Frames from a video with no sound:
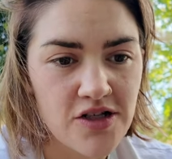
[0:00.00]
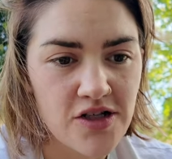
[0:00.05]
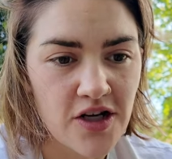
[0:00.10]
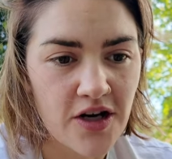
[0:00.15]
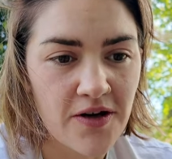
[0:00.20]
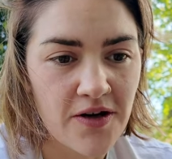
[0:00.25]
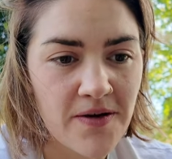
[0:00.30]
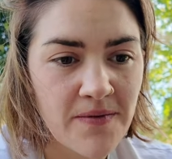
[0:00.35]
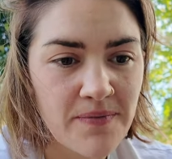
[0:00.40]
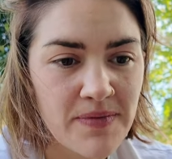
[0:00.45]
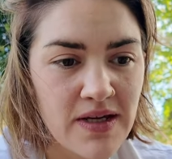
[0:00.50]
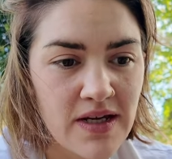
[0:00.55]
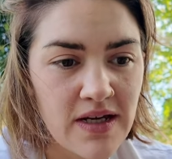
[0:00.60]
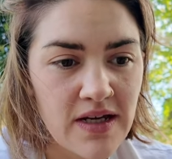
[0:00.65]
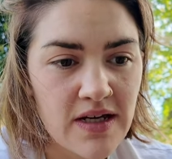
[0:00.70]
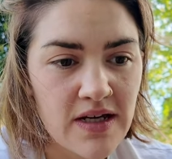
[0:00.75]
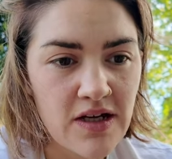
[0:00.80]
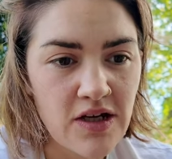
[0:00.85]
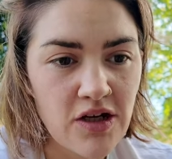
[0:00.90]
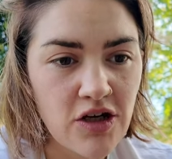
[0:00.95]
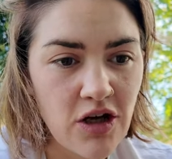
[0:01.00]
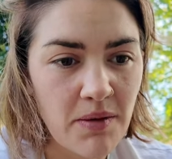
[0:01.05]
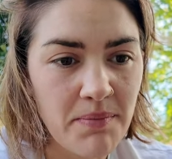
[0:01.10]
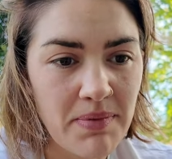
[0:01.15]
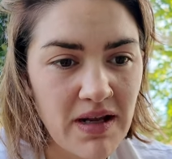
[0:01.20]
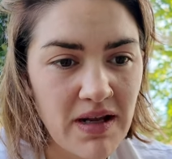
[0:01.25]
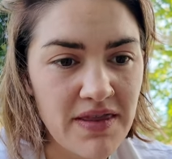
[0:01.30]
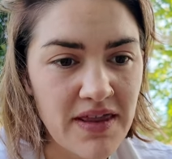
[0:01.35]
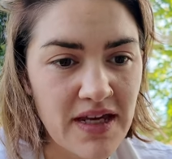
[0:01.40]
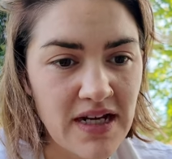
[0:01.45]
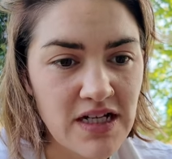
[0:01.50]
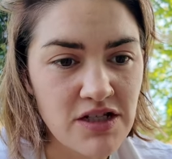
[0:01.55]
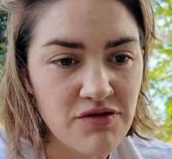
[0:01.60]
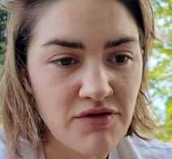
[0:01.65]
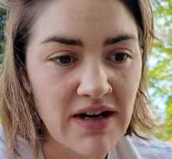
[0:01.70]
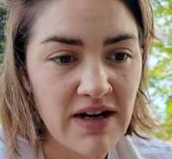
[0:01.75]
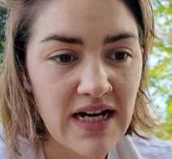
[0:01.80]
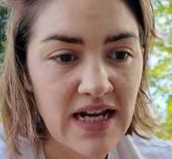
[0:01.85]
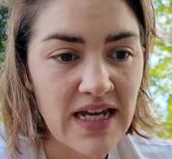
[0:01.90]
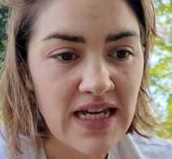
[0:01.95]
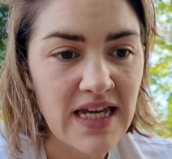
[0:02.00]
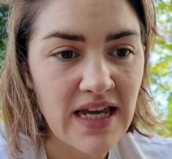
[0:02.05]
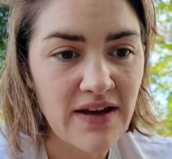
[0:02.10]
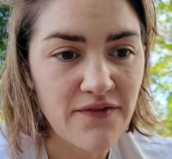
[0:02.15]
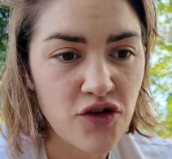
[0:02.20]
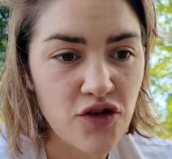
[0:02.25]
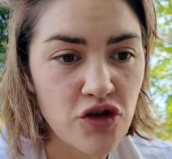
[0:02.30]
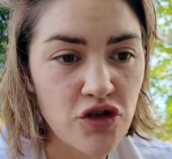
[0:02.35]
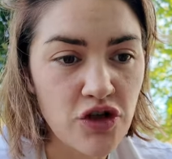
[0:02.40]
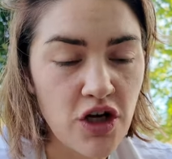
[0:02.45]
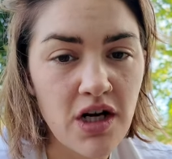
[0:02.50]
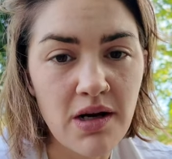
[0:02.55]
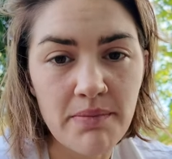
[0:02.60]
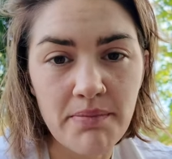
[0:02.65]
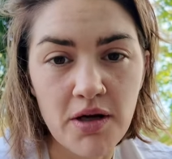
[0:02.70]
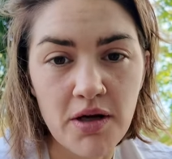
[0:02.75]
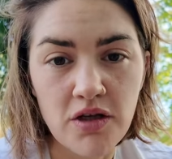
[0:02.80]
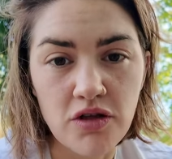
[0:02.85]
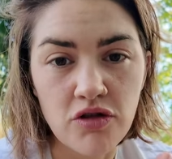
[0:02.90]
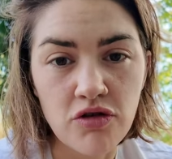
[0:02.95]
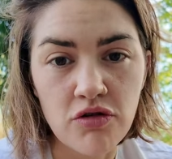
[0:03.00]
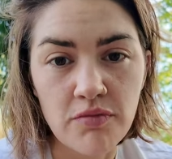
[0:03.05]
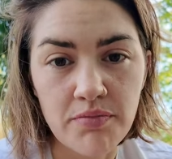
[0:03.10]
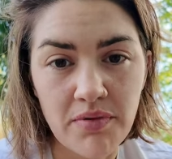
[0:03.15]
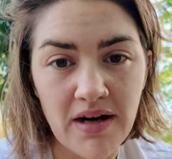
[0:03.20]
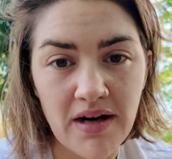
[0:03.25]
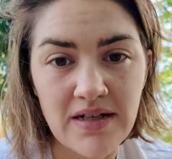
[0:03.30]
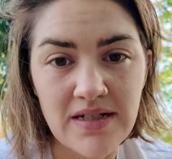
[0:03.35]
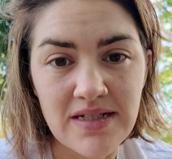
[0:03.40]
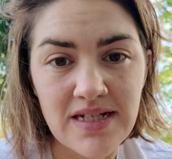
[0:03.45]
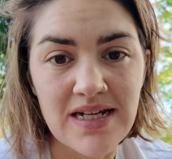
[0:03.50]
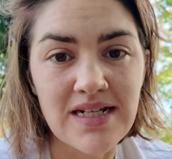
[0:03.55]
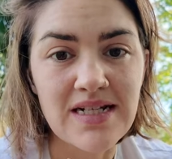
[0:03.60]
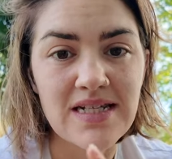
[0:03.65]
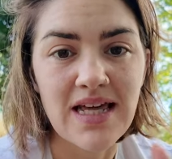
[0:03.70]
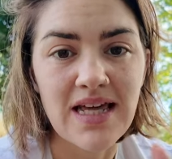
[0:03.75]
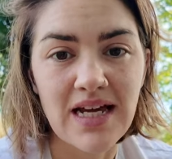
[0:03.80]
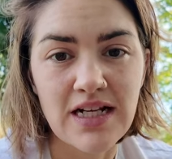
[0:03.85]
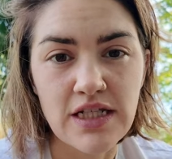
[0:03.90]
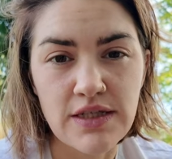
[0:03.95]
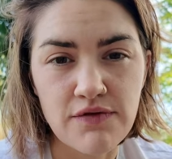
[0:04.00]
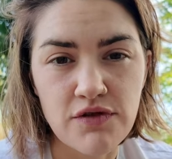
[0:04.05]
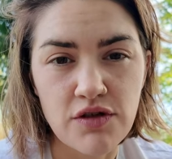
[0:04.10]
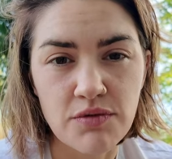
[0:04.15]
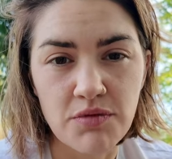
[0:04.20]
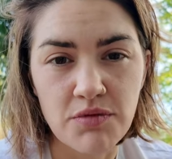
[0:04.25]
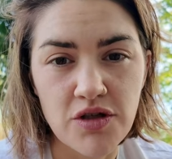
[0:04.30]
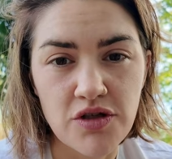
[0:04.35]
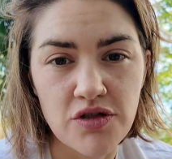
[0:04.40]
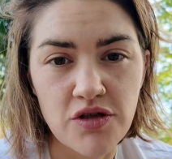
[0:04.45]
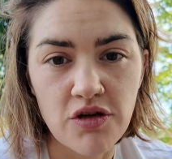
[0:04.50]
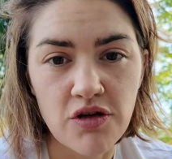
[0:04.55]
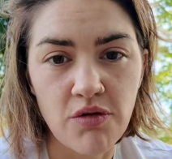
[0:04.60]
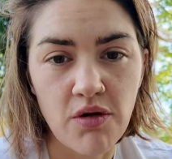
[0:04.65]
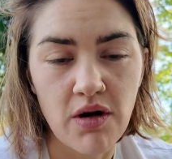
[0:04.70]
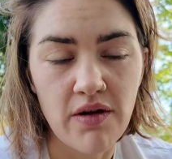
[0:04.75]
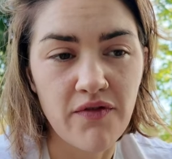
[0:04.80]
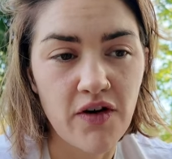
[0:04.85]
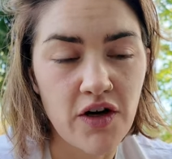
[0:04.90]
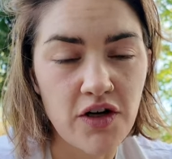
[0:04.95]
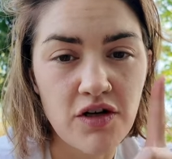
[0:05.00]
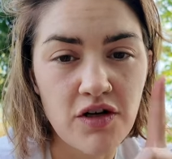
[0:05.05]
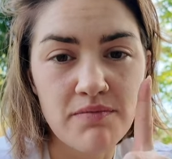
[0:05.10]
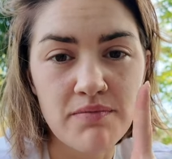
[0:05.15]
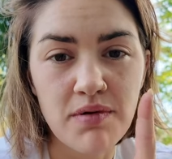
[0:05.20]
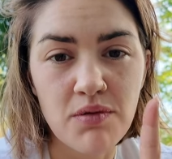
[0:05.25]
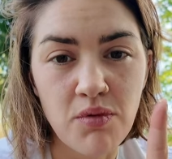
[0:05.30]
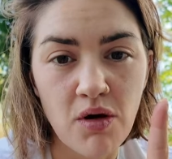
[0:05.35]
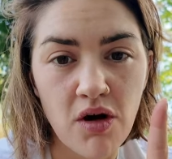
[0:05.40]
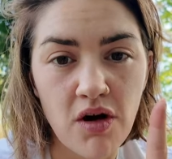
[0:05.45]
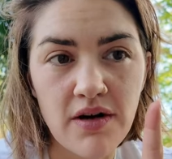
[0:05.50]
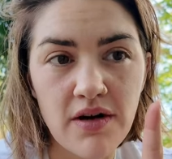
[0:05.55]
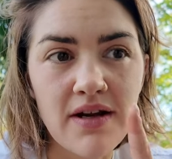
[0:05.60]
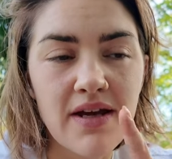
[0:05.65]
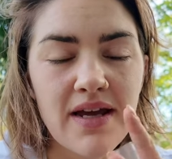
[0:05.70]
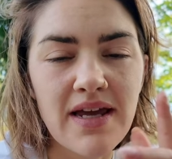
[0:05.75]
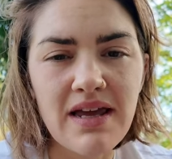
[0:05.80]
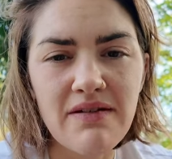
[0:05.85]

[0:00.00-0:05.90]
So a couple of things really, if you're gonna put your brand into the hands of someone who's not qualified, number one,